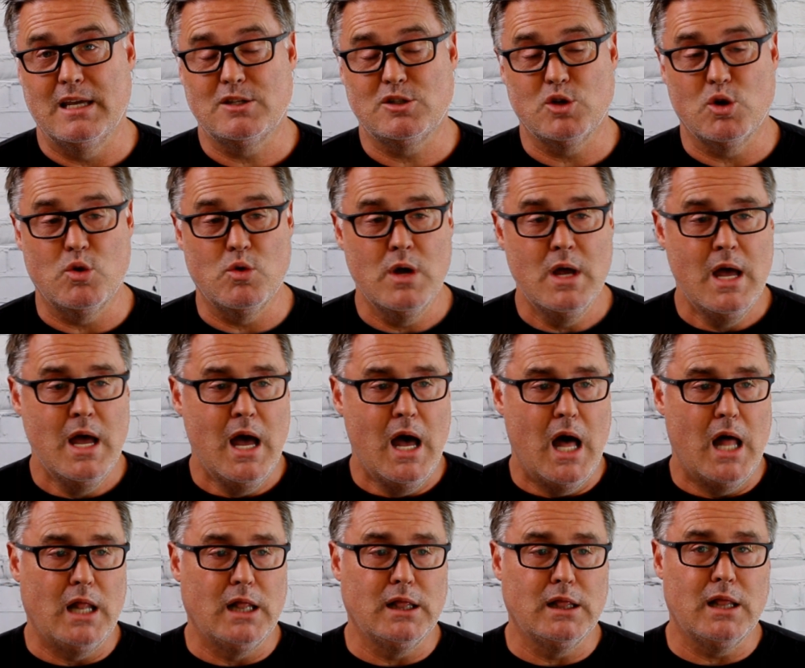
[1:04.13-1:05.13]
so
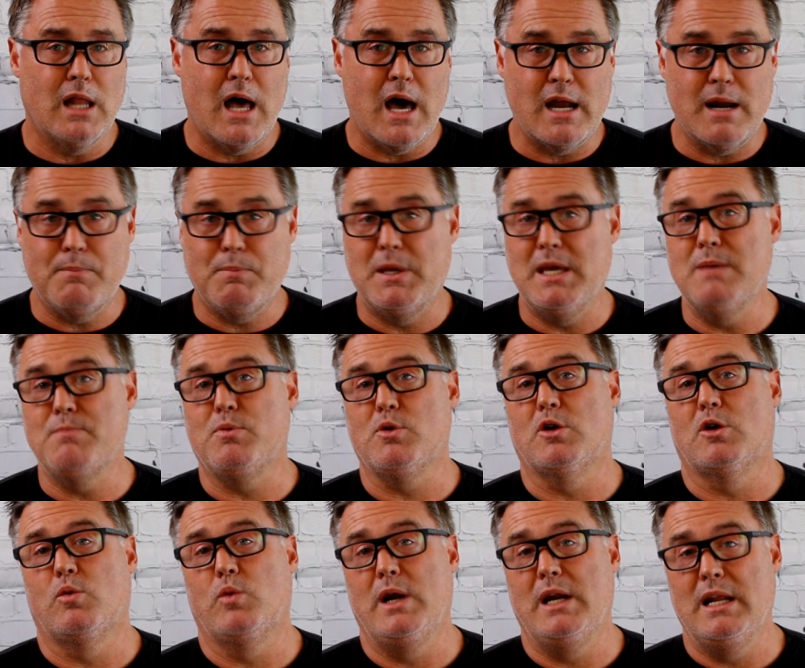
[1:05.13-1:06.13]
a lot of people
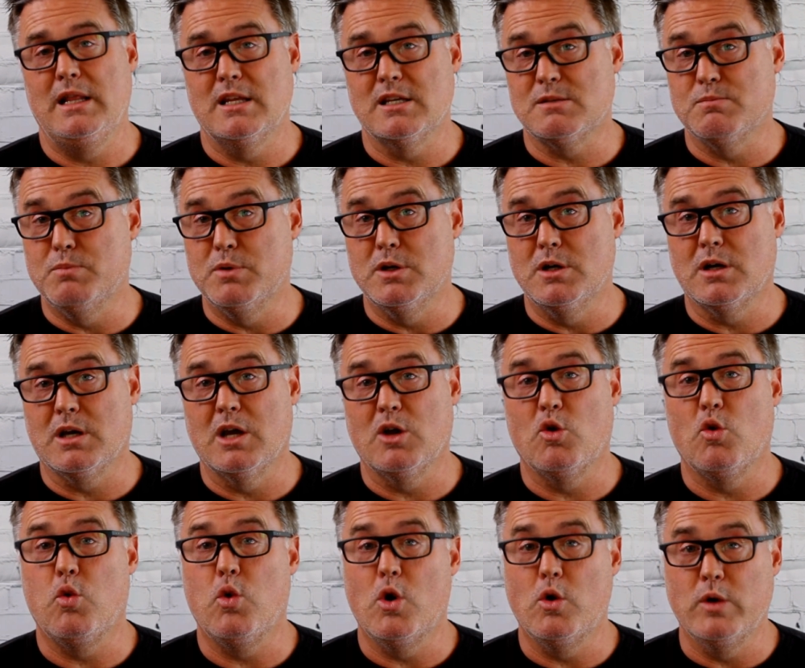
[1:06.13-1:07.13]
are reading this book and
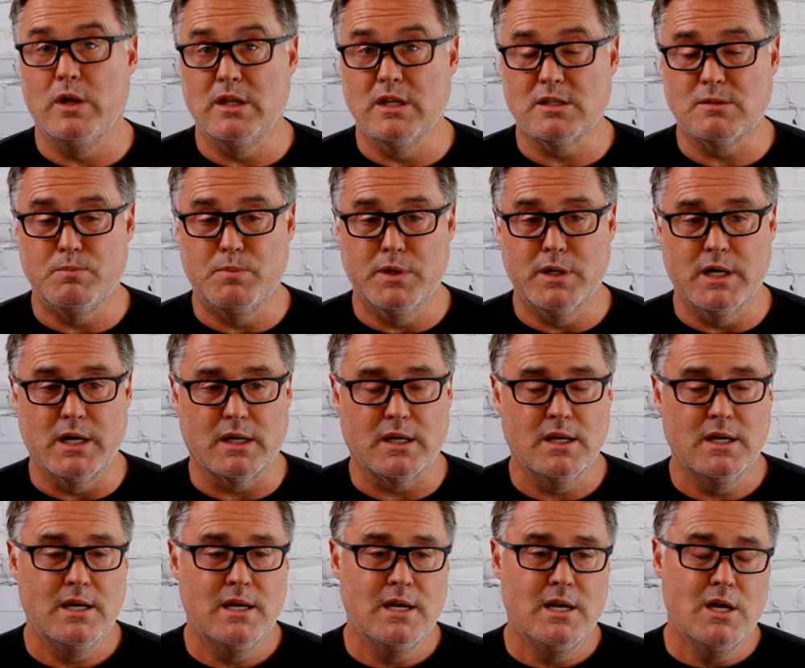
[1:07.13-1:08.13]
quoting this book.
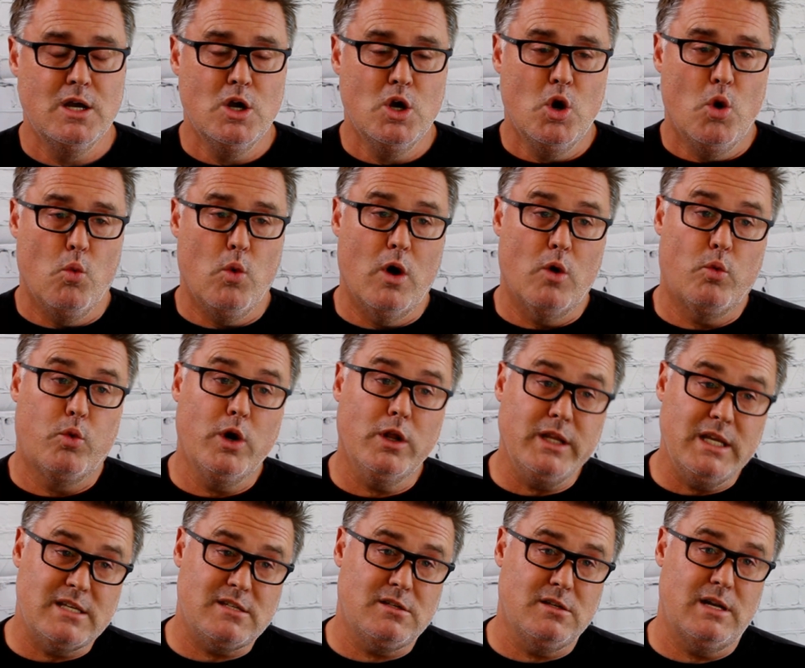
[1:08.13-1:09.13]
What
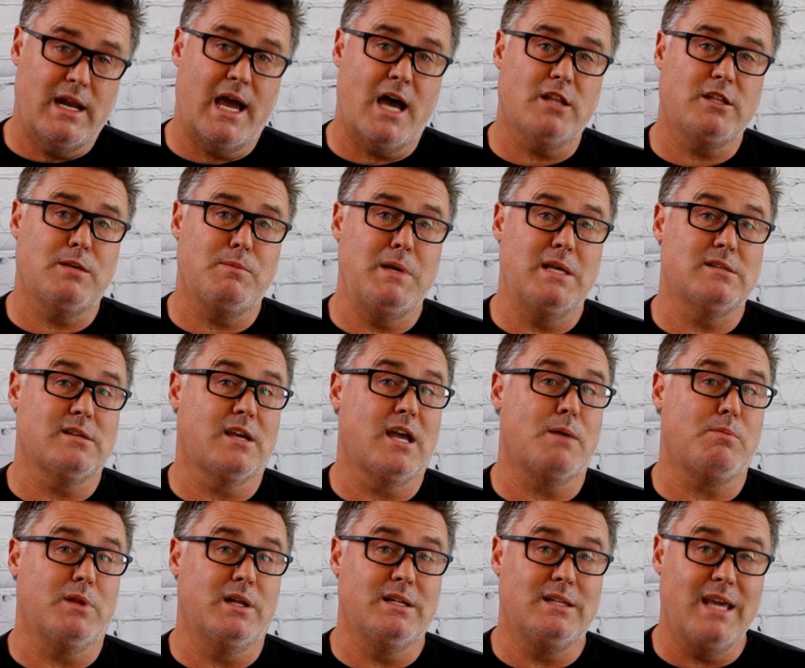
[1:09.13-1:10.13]
really stood out to me is a
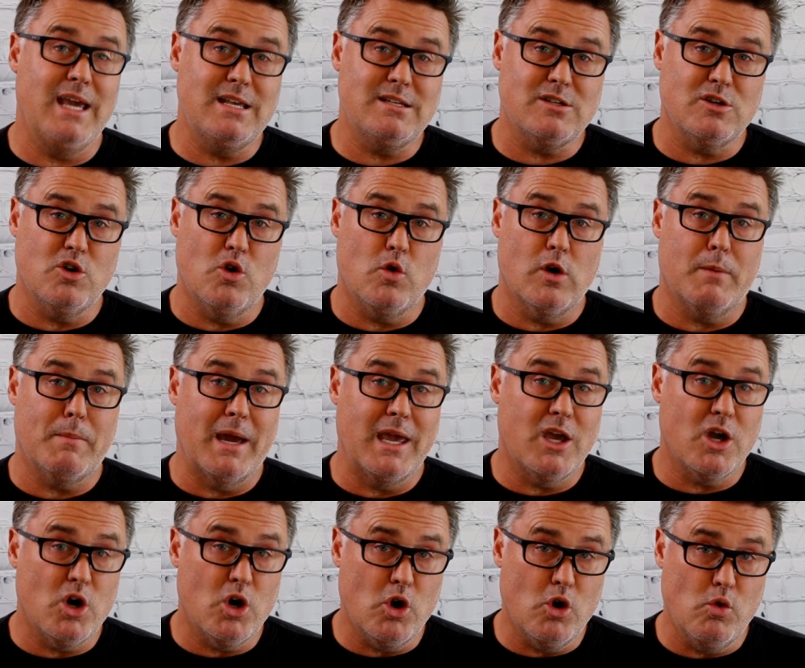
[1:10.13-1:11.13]
couple of days ago, one of my
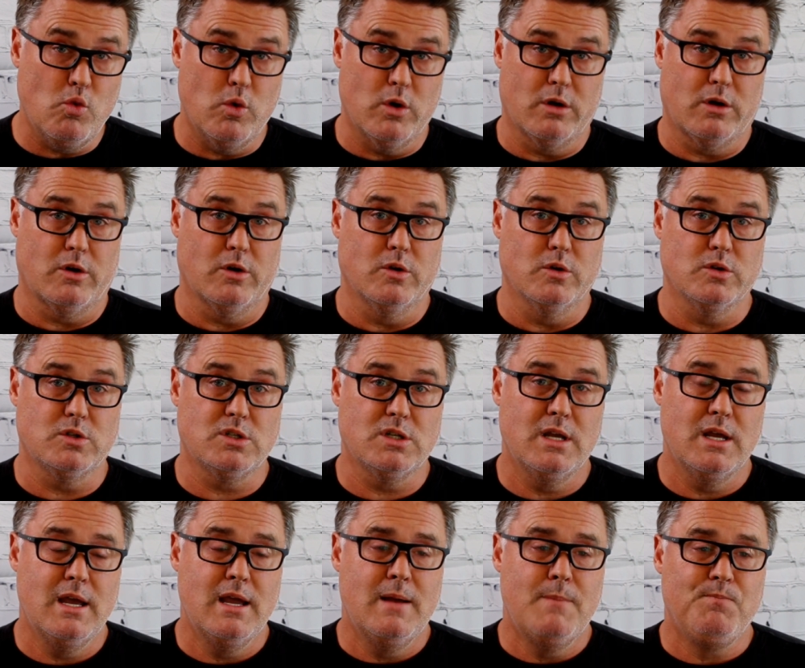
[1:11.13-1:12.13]

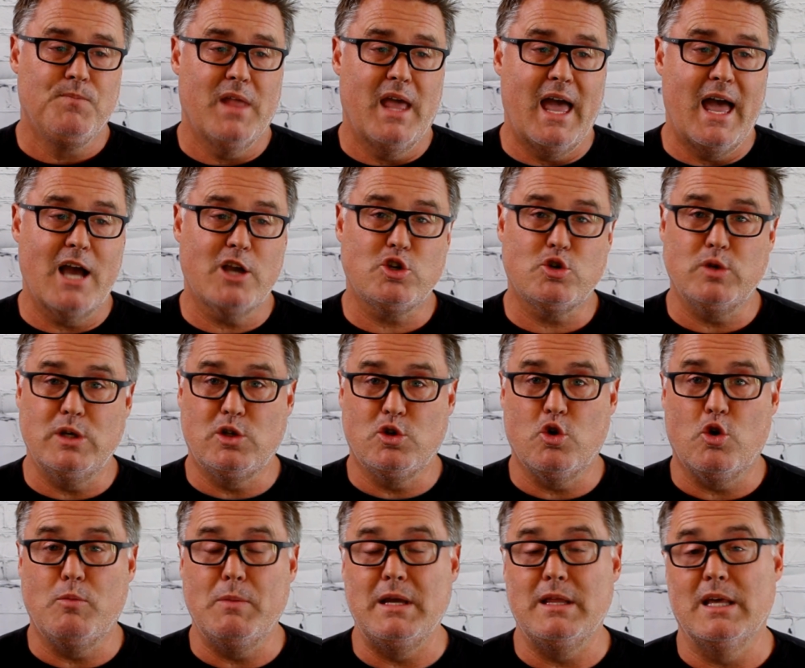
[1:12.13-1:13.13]
coworkers actually
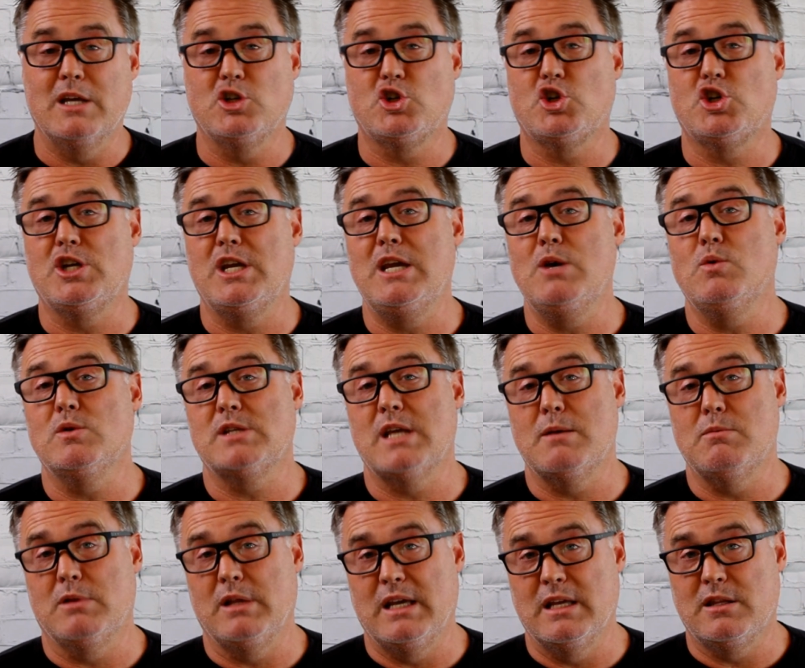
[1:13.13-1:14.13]
told me that she was
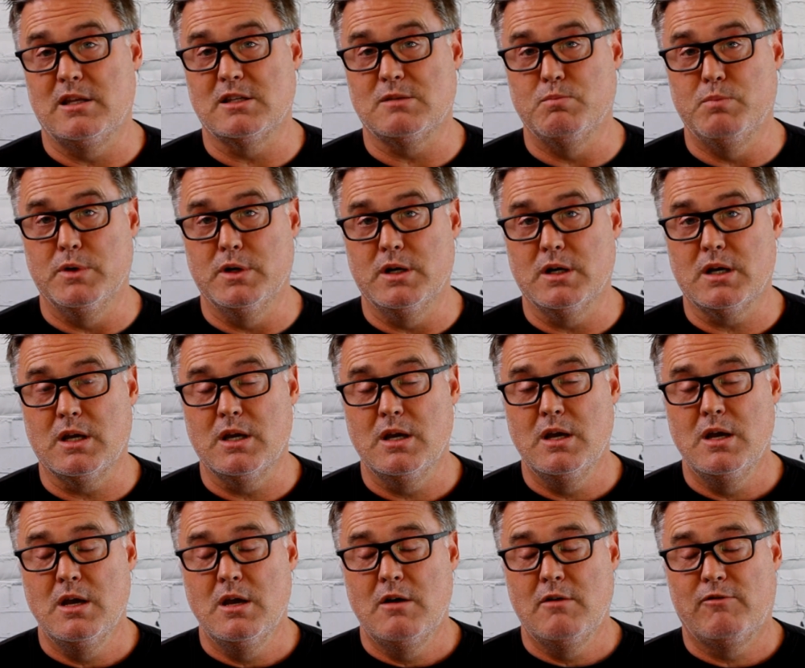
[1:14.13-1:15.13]
able to get this book
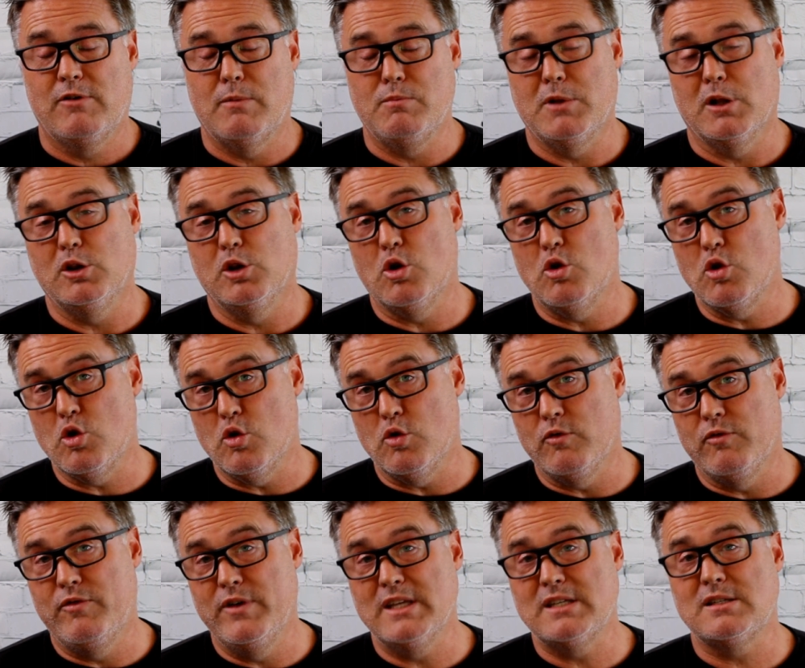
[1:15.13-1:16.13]
from the local
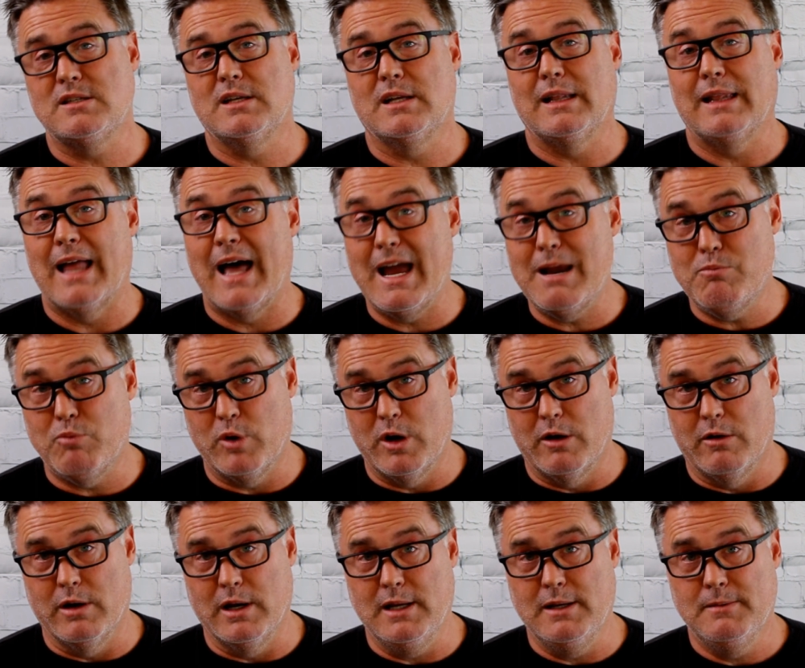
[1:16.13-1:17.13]
Vista
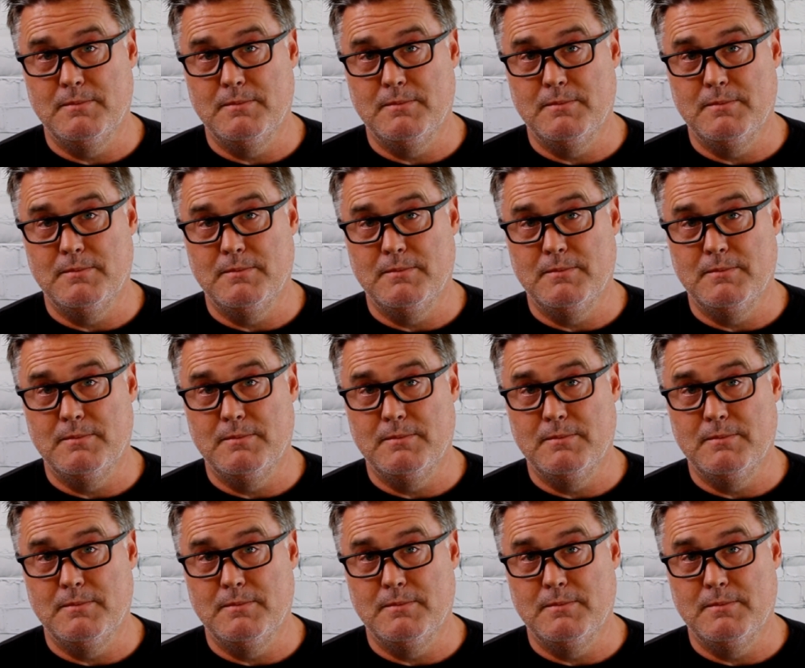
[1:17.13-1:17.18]
library,